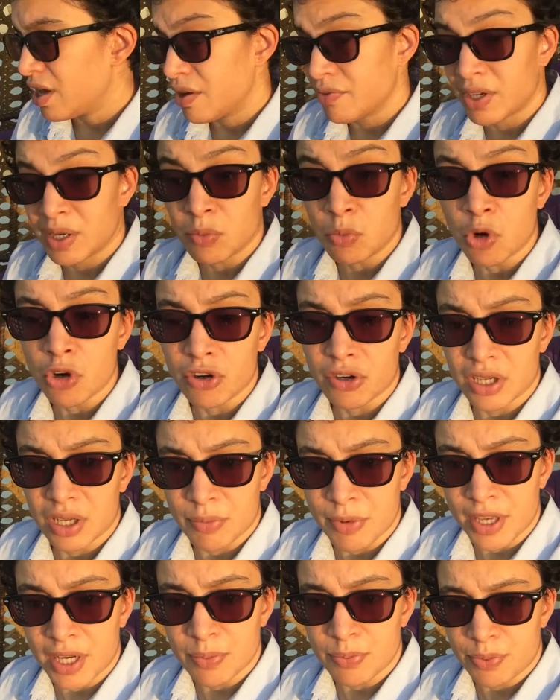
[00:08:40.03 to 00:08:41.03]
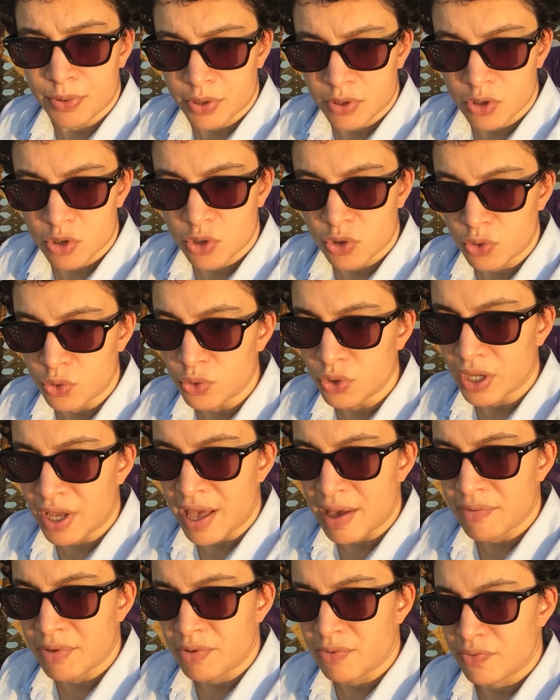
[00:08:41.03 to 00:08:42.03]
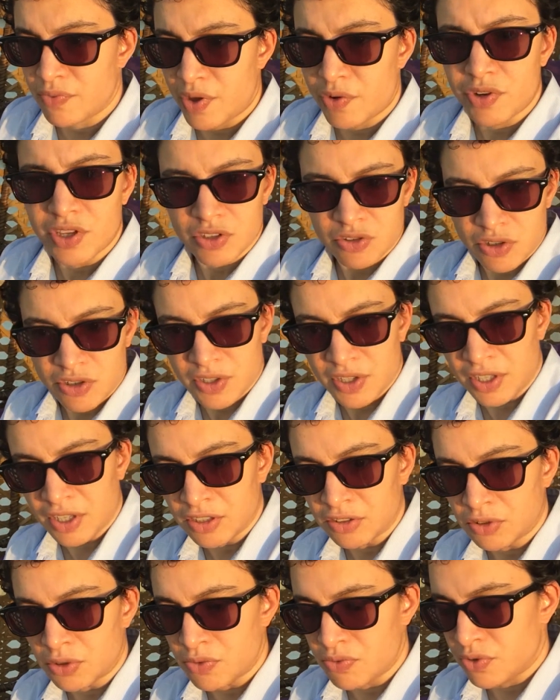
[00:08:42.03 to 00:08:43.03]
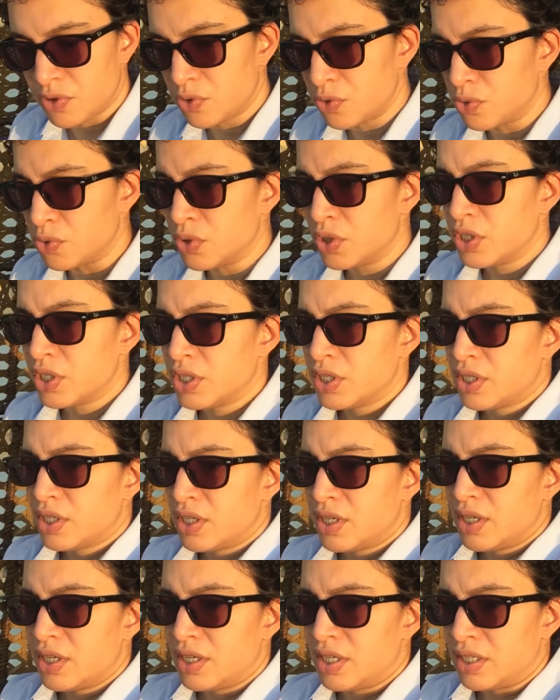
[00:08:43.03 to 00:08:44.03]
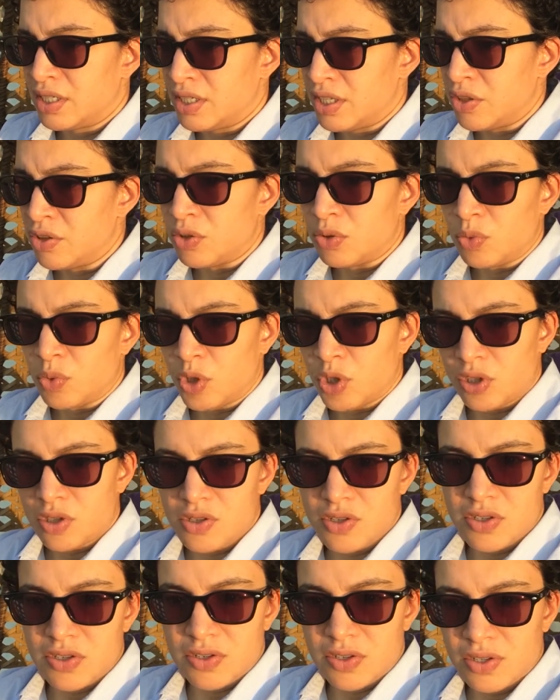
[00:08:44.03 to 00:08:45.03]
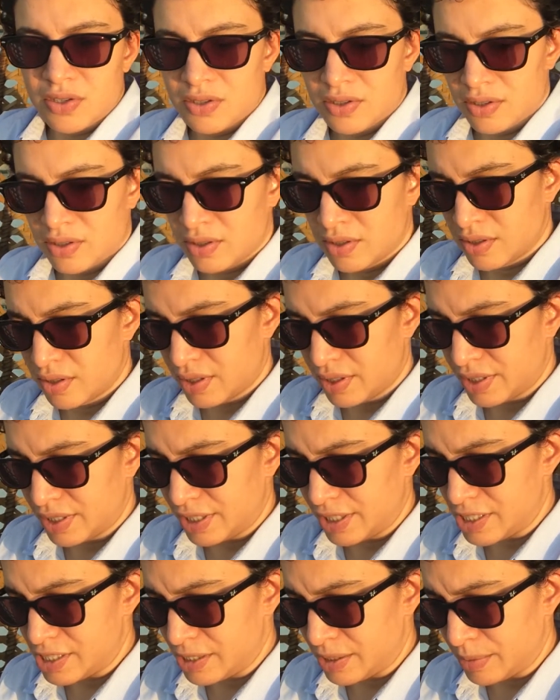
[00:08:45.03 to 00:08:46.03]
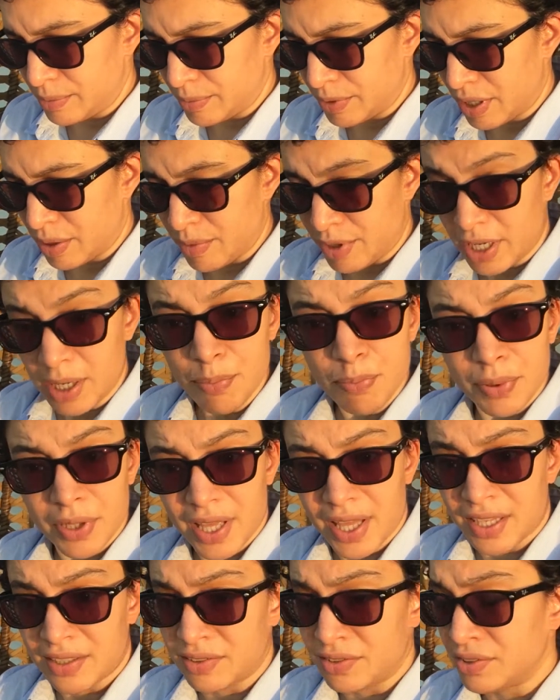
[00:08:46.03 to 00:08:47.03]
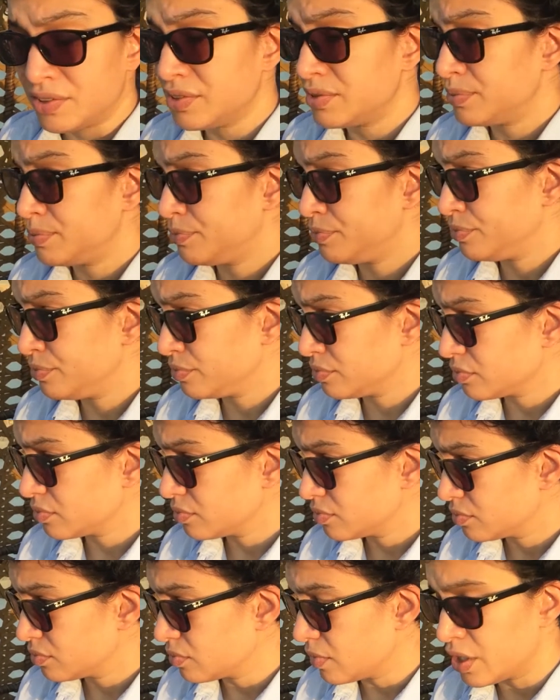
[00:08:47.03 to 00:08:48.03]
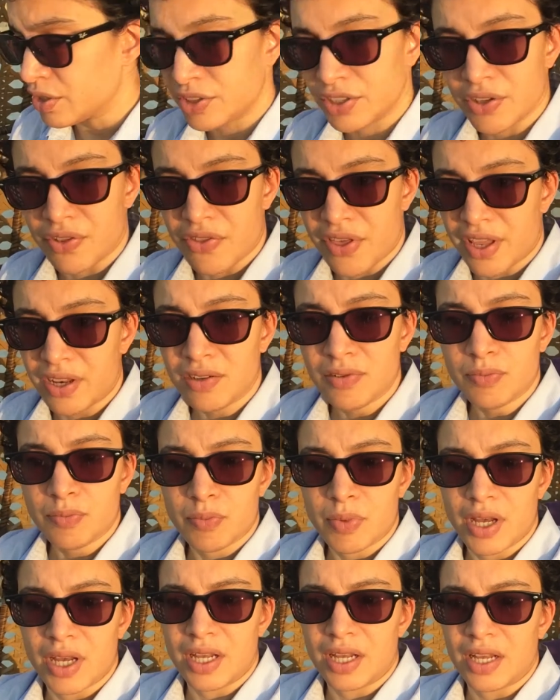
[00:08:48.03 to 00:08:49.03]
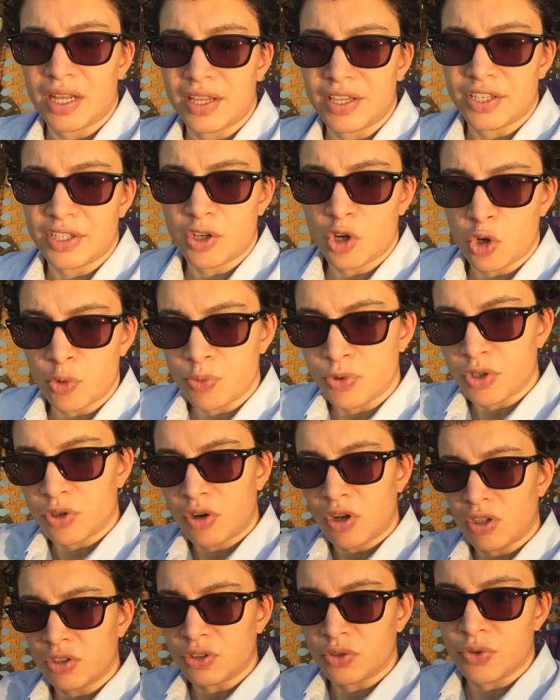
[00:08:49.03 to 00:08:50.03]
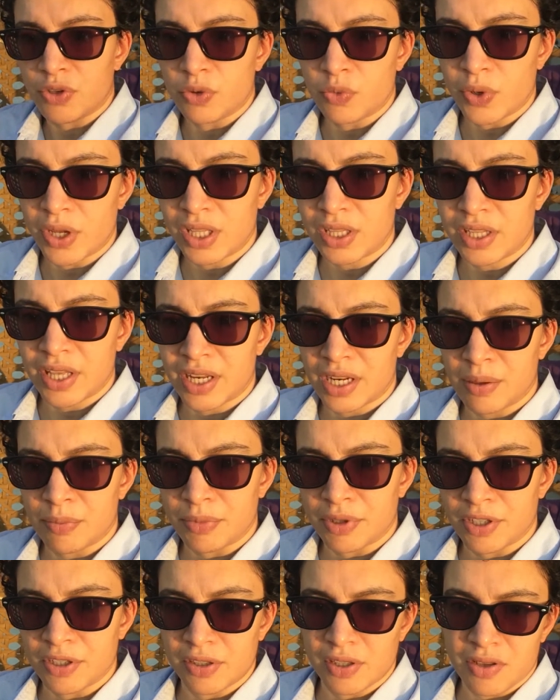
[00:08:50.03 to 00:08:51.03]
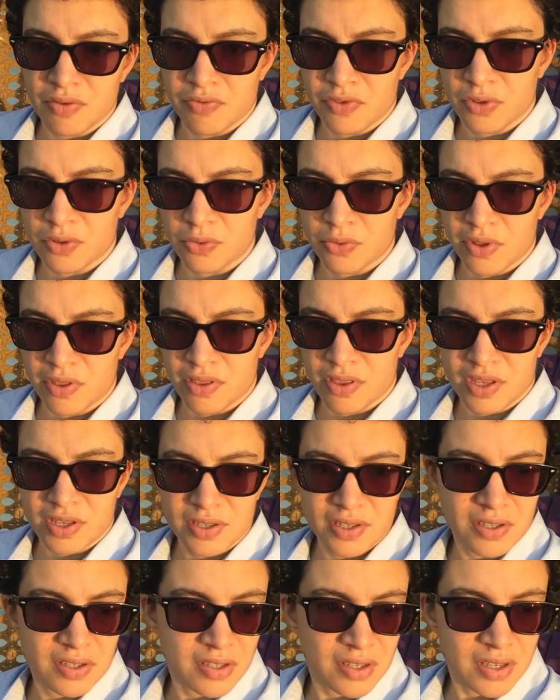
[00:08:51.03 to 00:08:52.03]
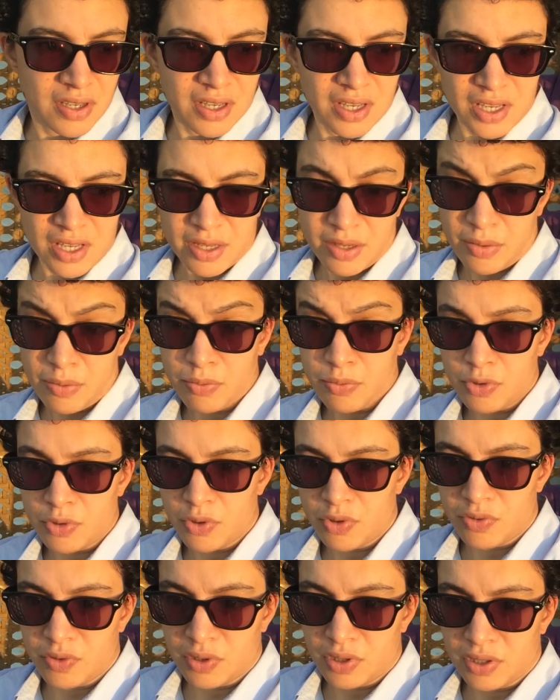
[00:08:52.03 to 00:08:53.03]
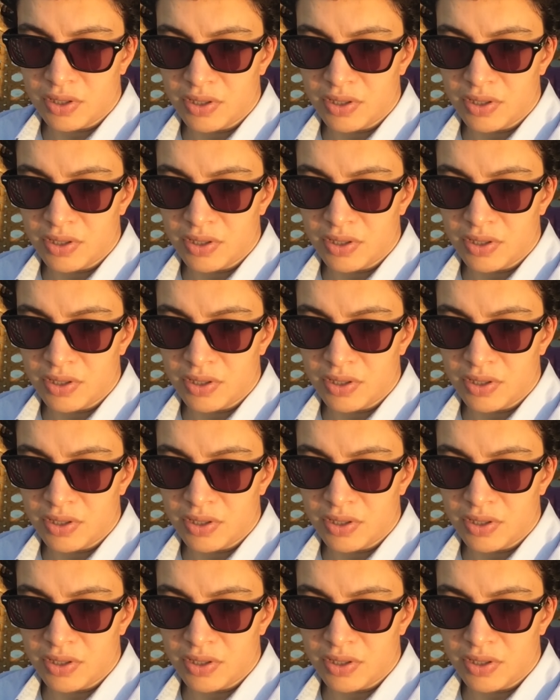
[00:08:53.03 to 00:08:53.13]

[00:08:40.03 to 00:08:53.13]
got more coming up soon. I have a very interesting interview in the works coming up. And until then, I hope you're all doing well. And I'm going to leave you with this beautiful